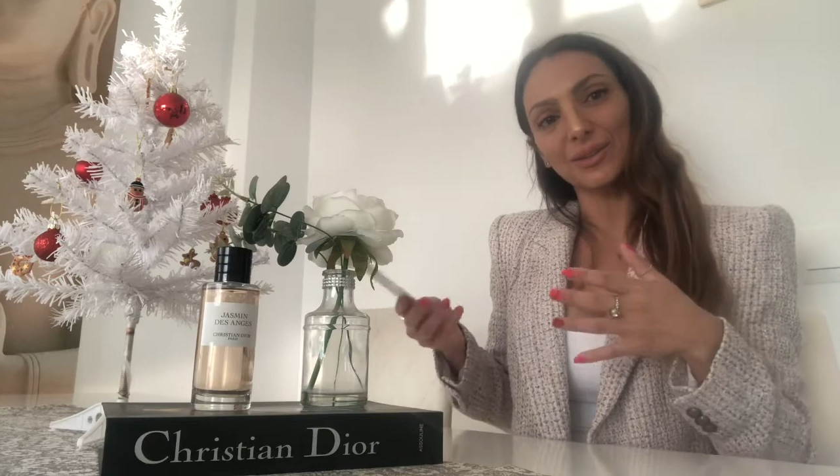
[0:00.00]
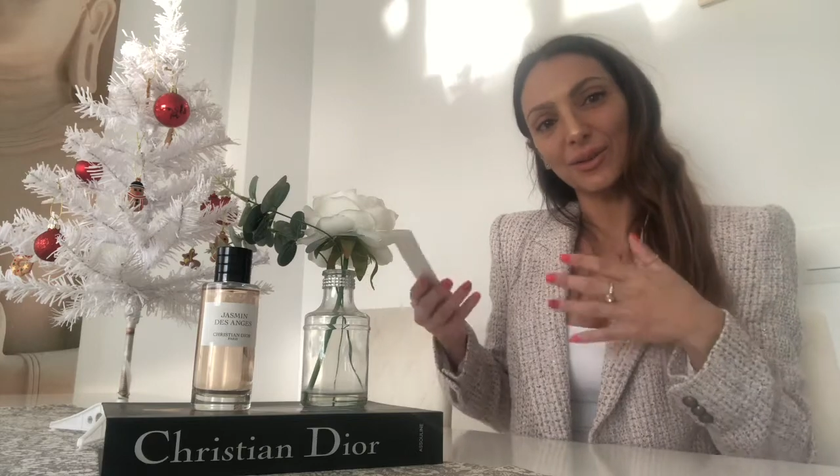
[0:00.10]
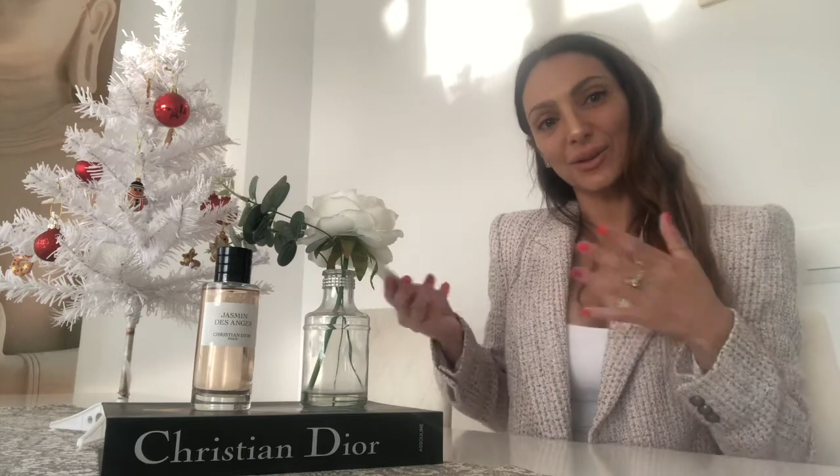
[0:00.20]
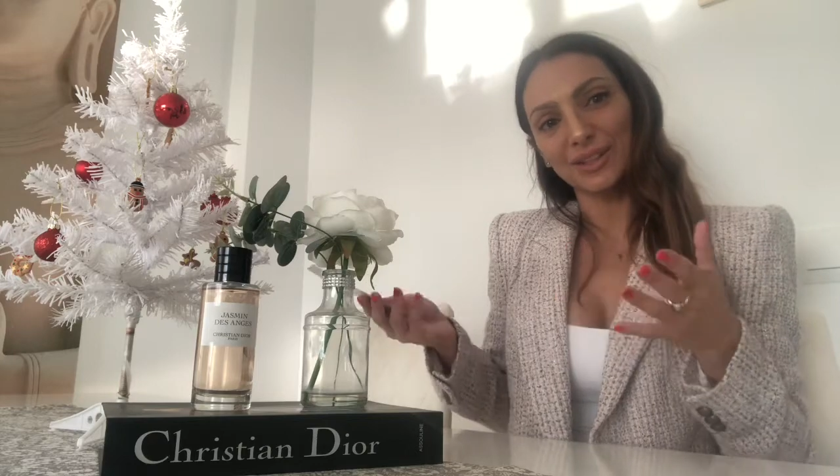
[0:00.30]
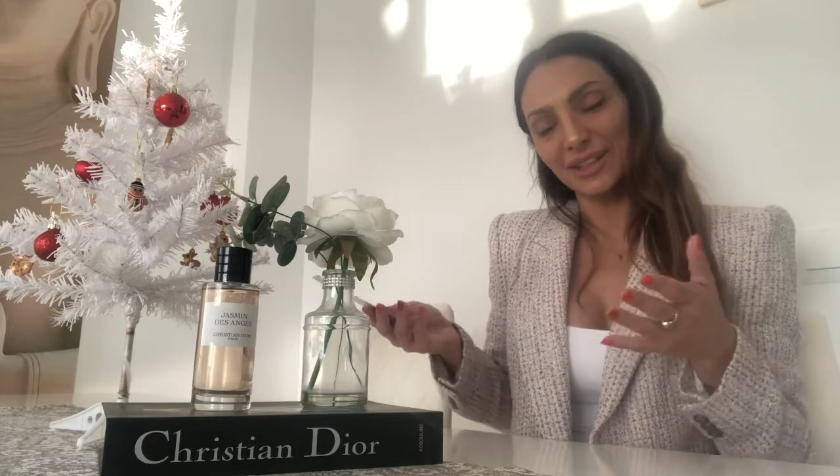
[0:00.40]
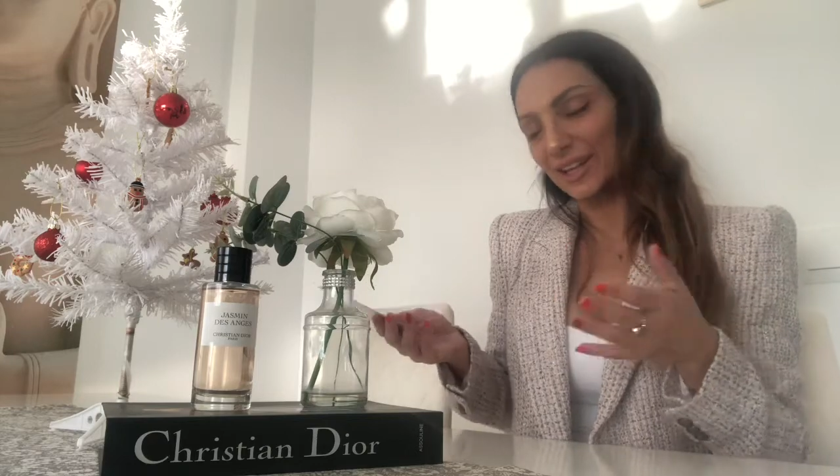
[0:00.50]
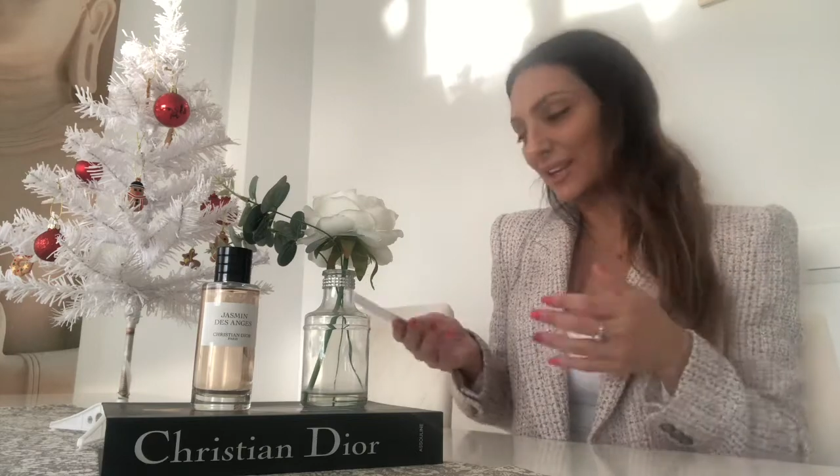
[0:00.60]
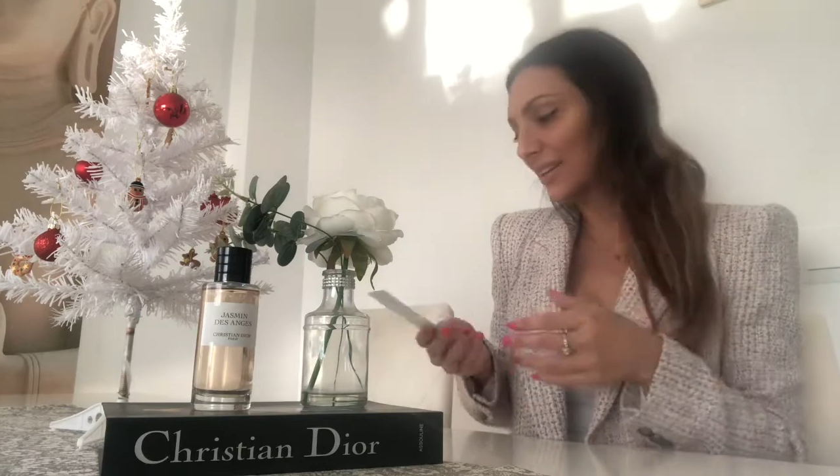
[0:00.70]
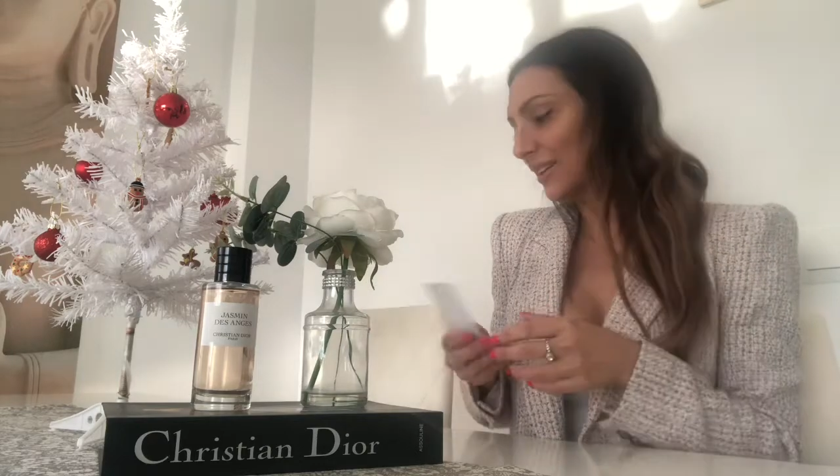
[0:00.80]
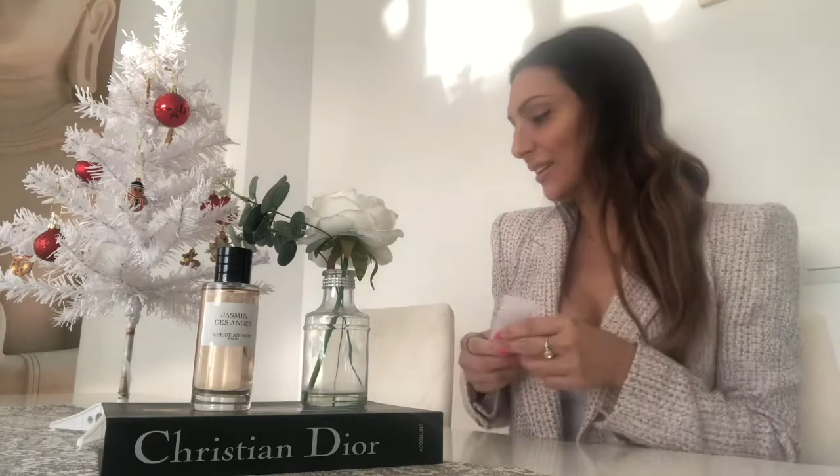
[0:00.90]
all
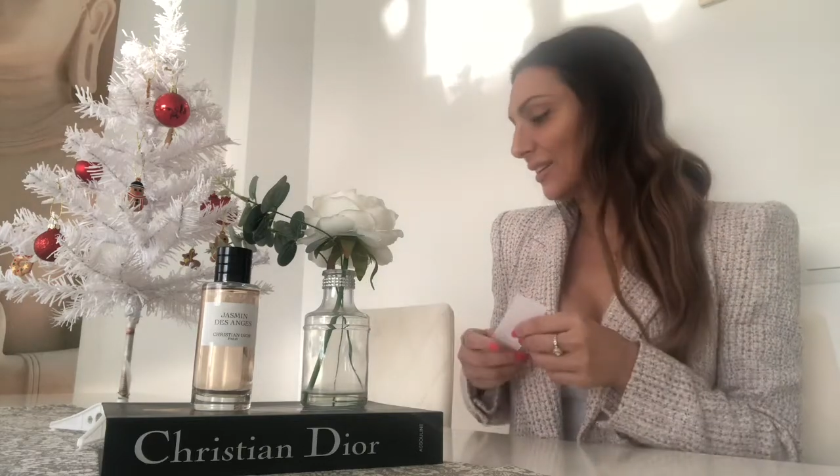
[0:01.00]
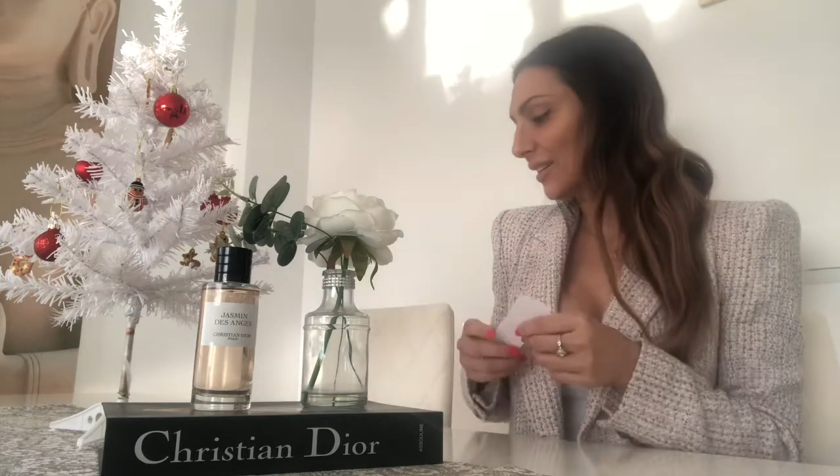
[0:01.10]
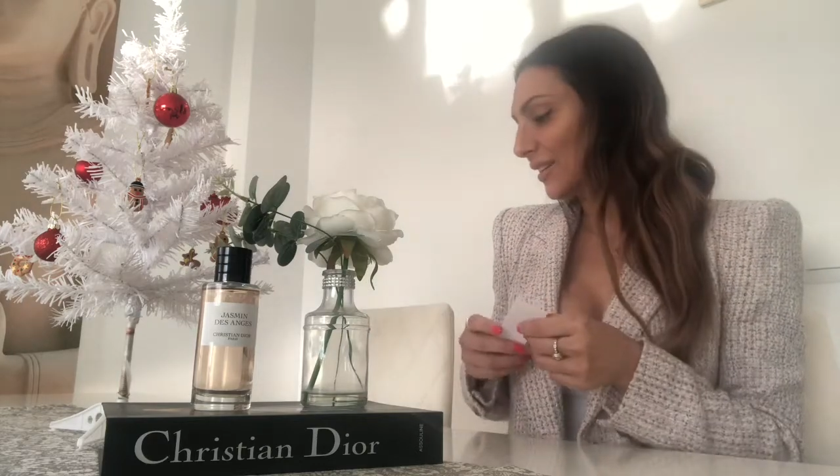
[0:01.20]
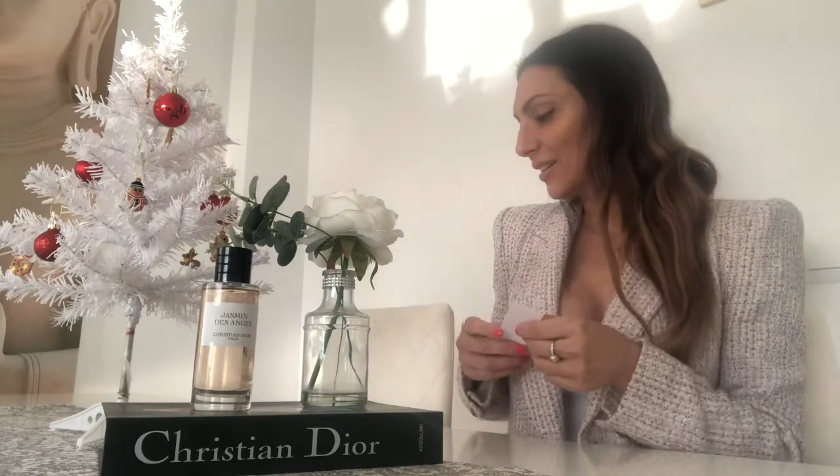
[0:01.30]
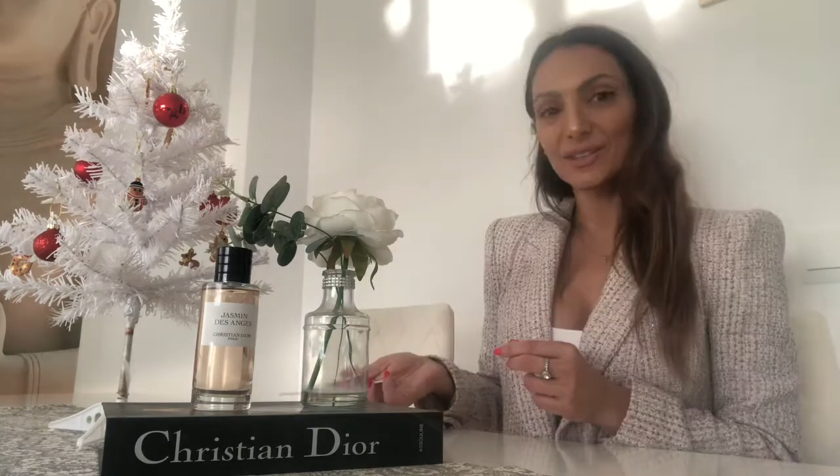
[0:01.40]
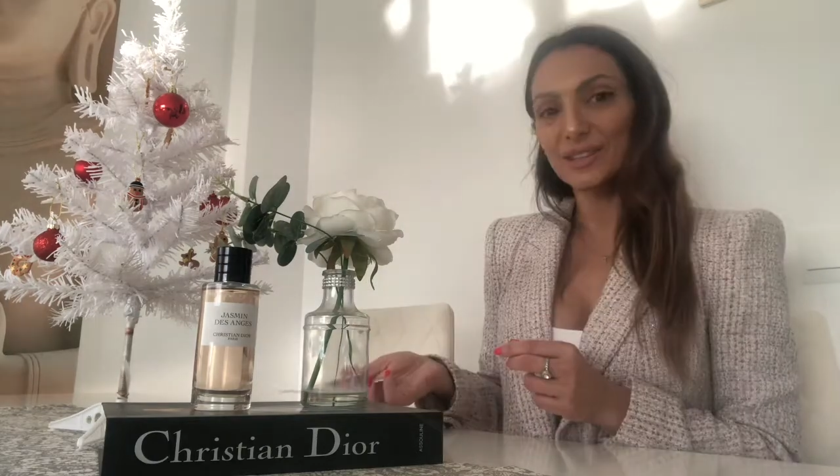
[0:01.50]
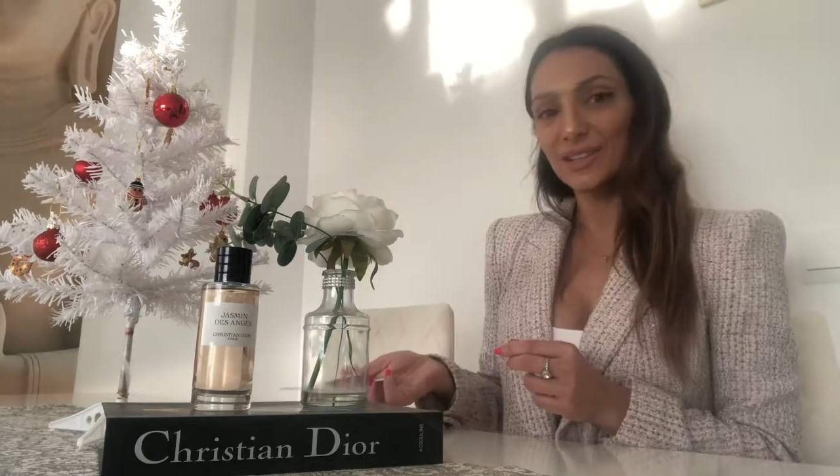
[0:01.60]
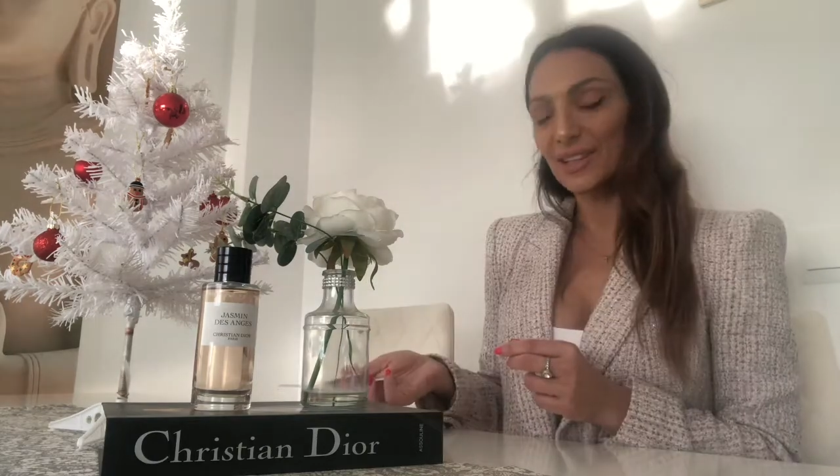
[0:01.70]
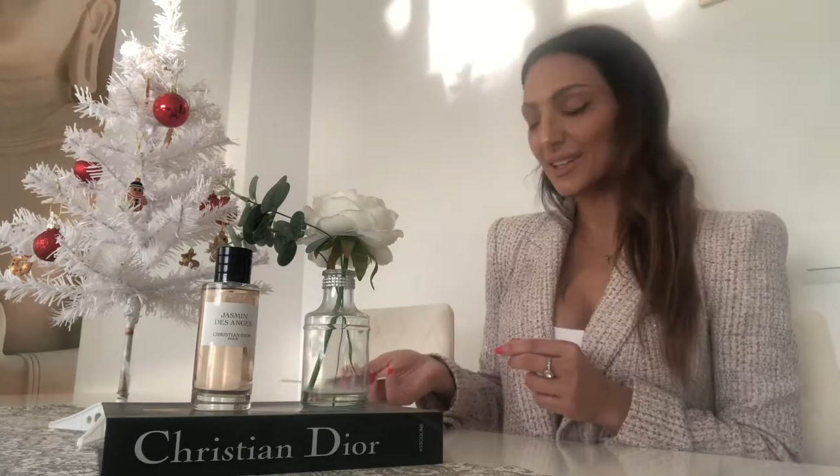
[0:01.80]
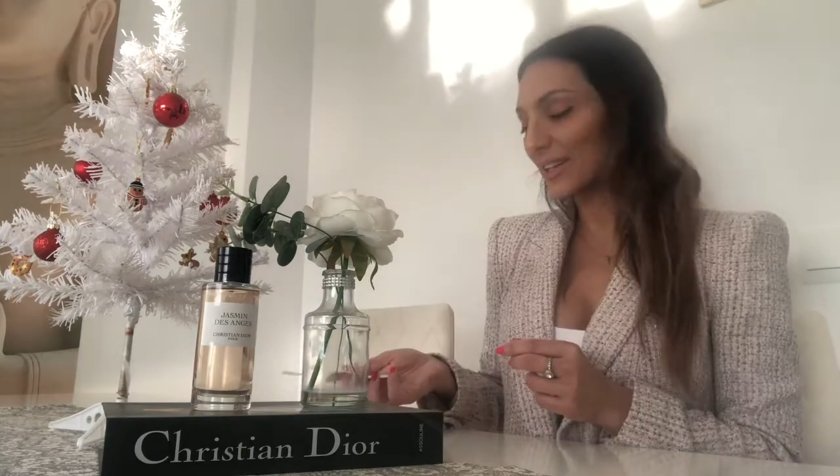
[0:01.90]
day. And